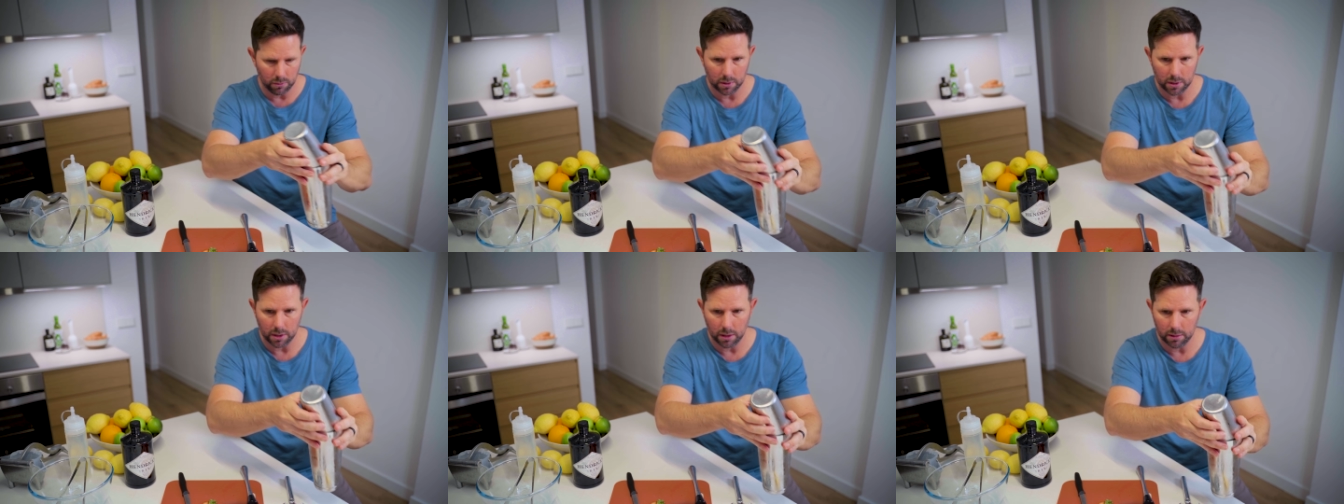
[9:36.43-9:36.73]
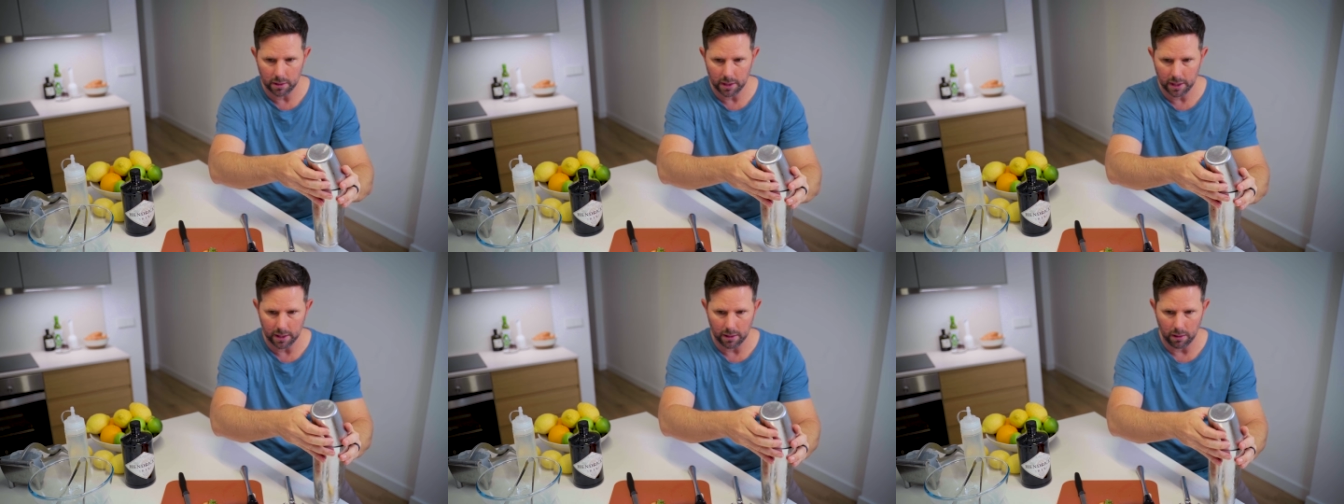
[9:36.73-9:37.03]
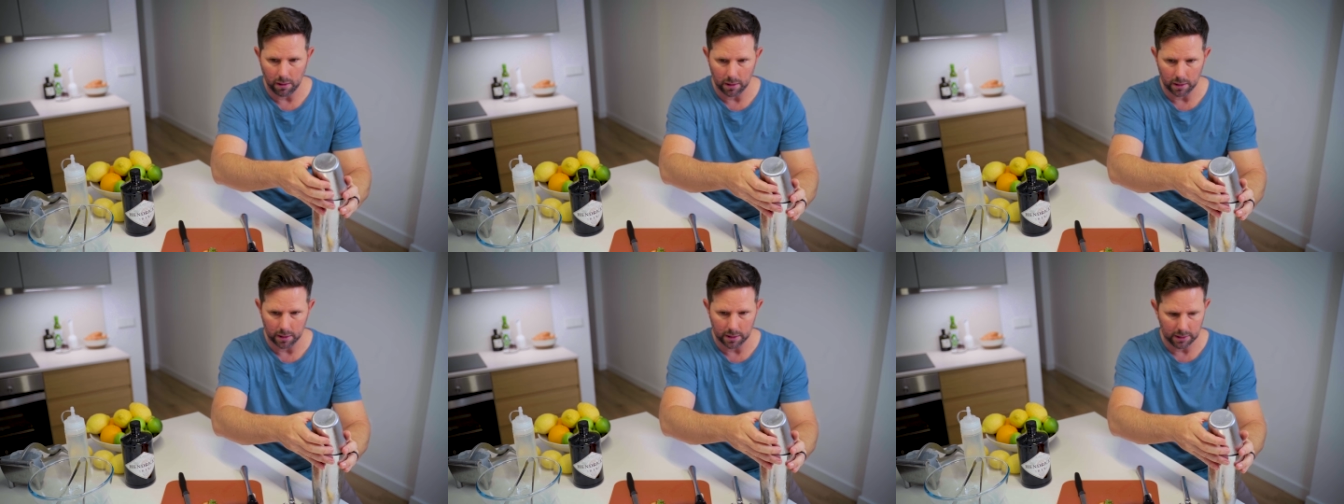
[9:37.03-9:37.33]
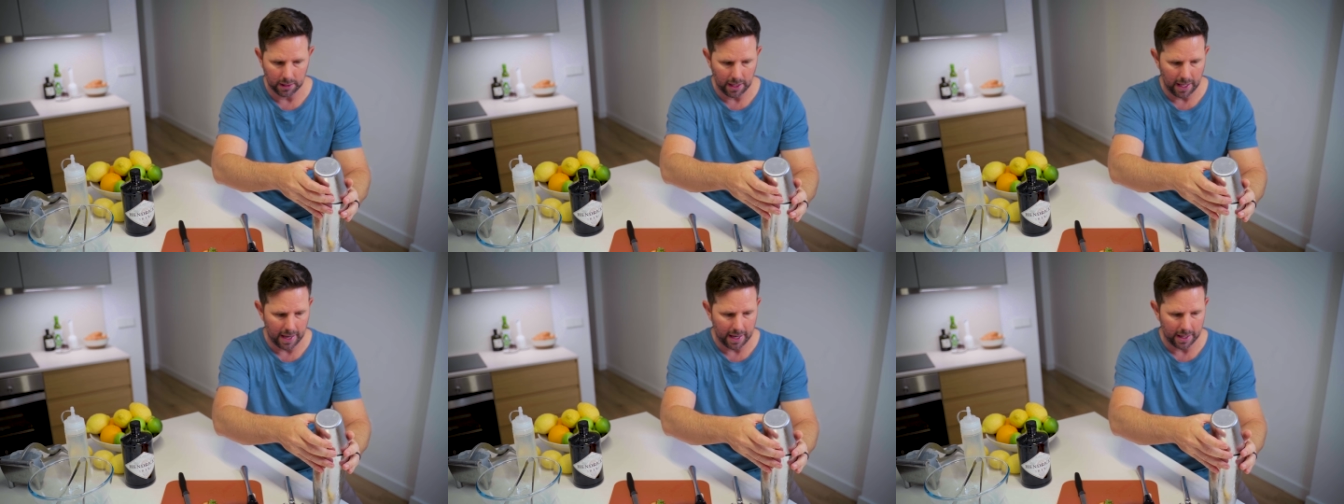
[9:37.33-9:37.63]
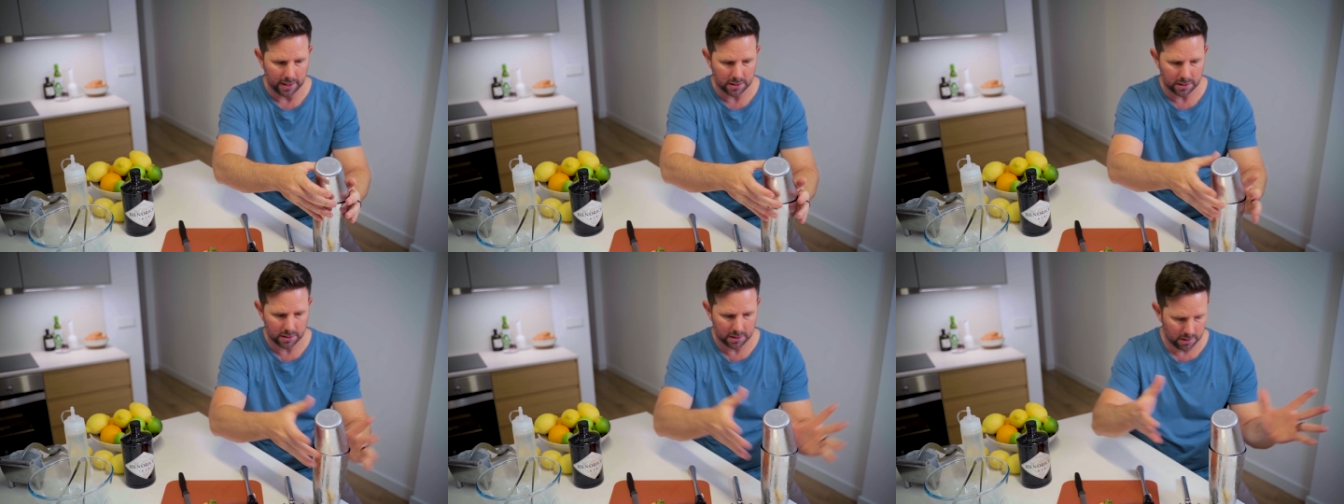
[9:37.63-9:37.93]
we'll go get our
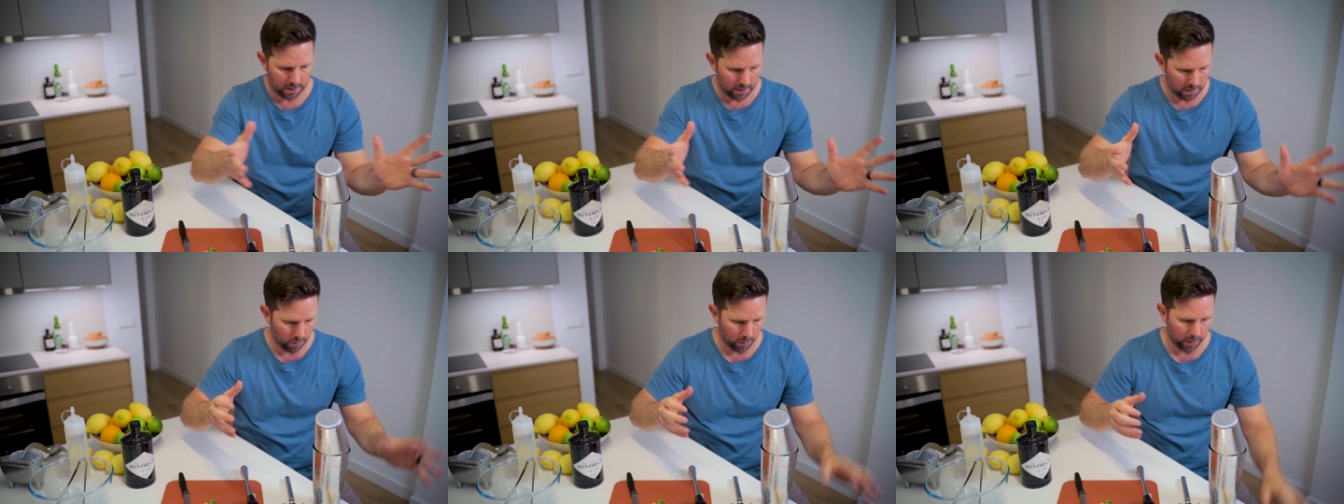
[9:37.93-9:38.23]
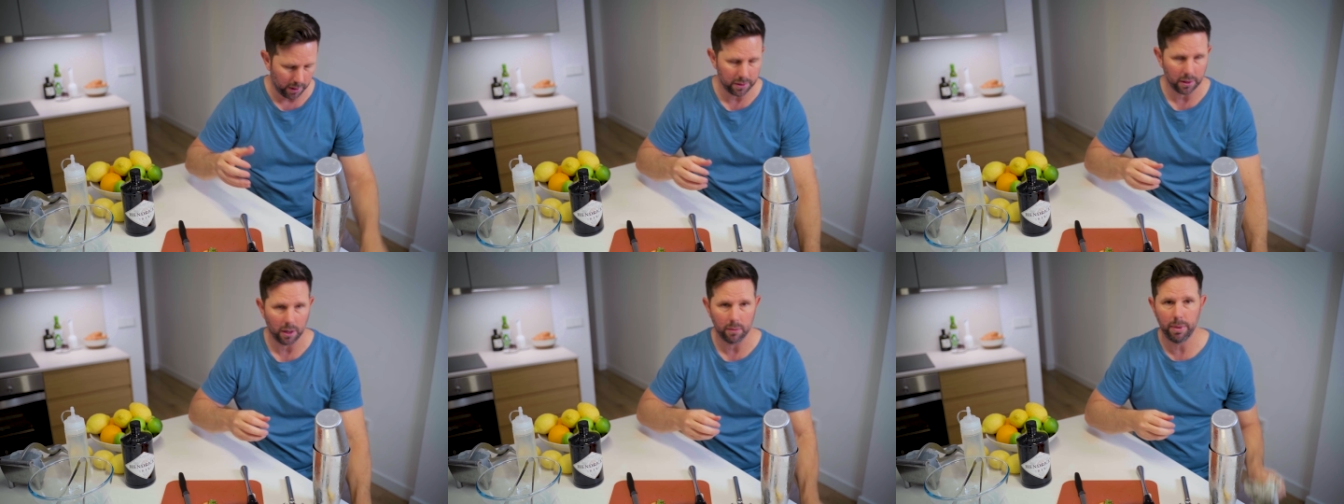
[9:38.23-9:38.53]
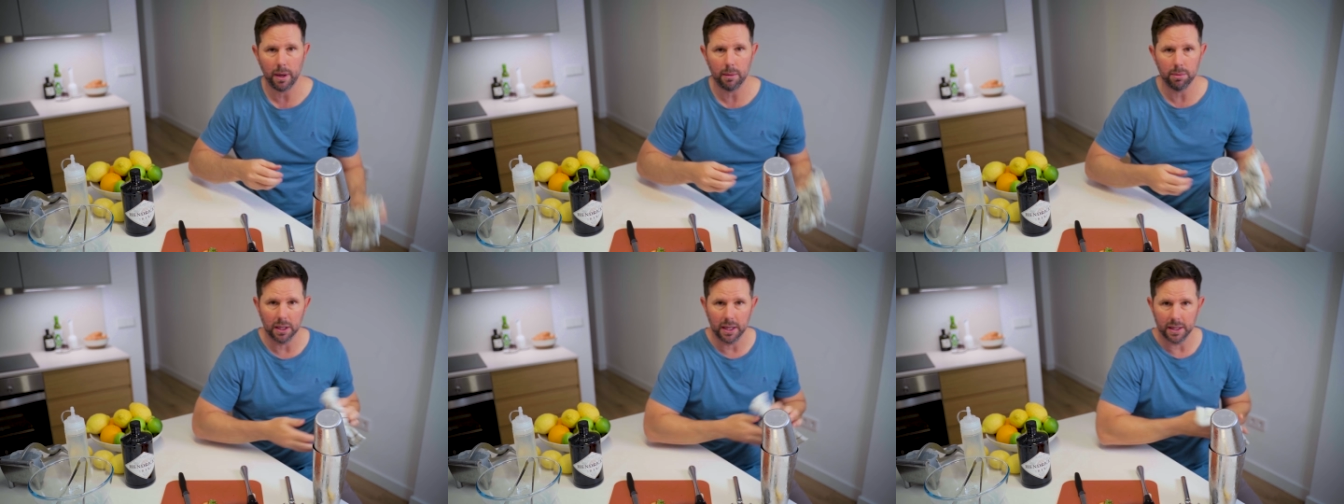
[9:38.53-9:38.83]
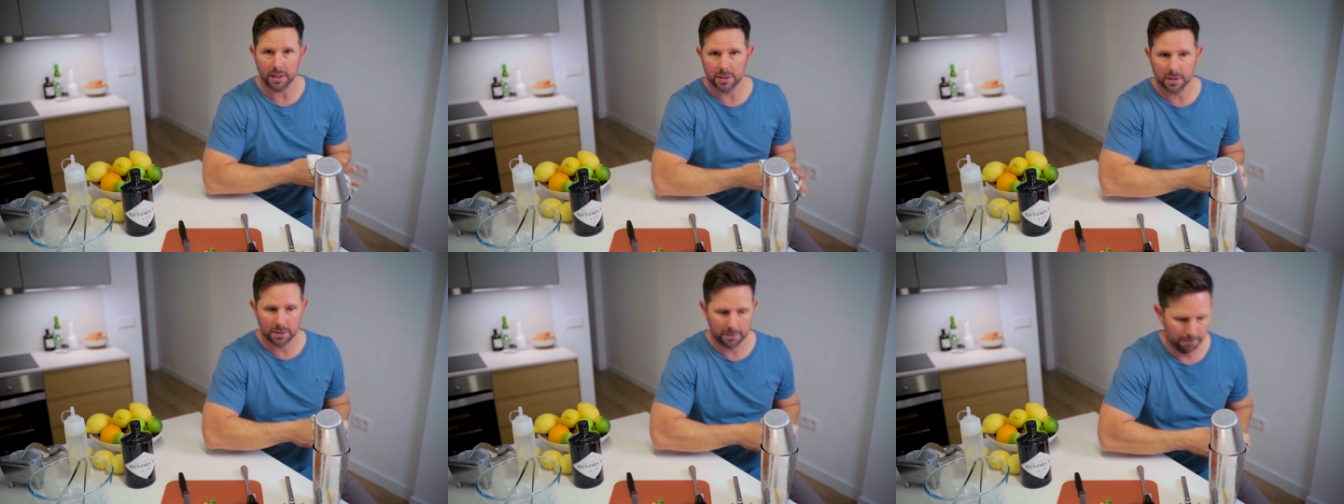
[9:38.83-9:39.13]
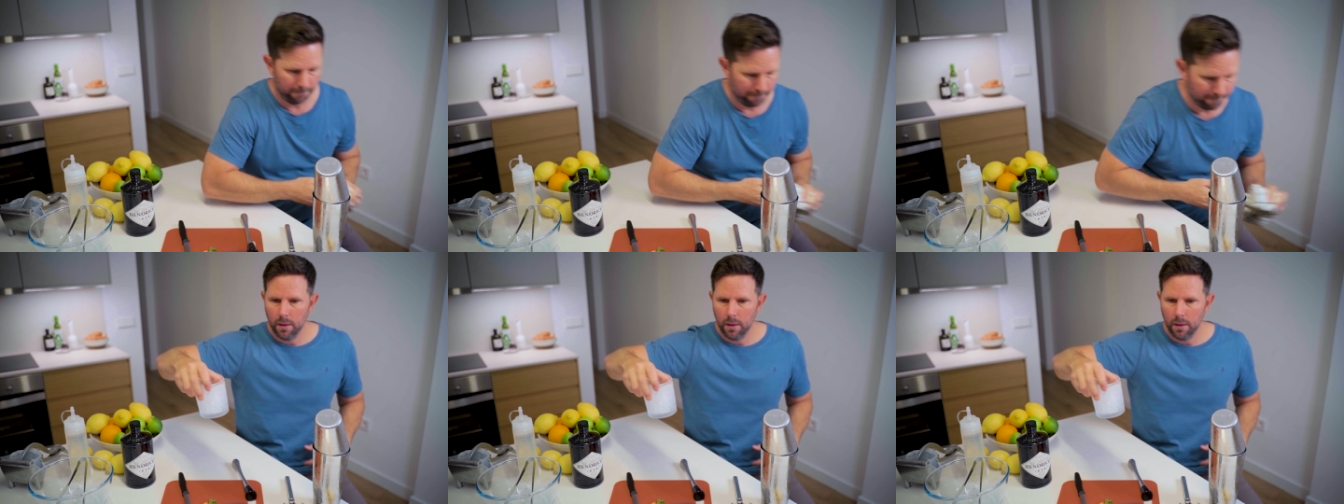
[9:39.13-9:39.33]
glass with our pebble ice.